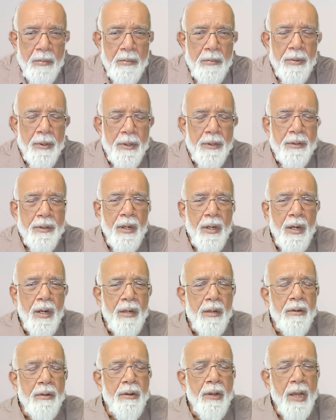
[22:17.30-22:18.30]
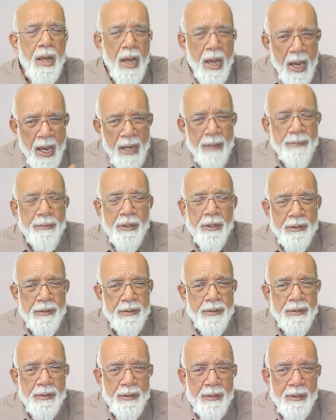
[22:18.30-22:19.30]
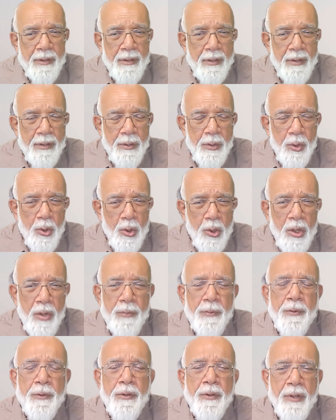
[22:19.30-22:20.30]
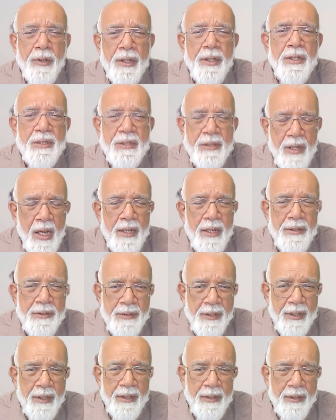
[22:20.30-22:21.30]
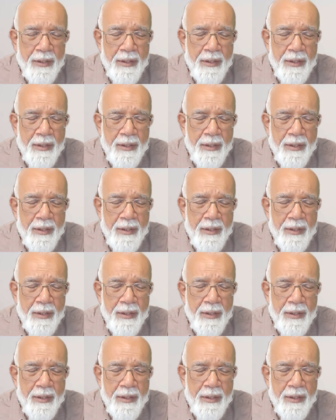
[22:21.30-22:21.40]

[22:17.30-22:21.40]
But her habit of criticizing,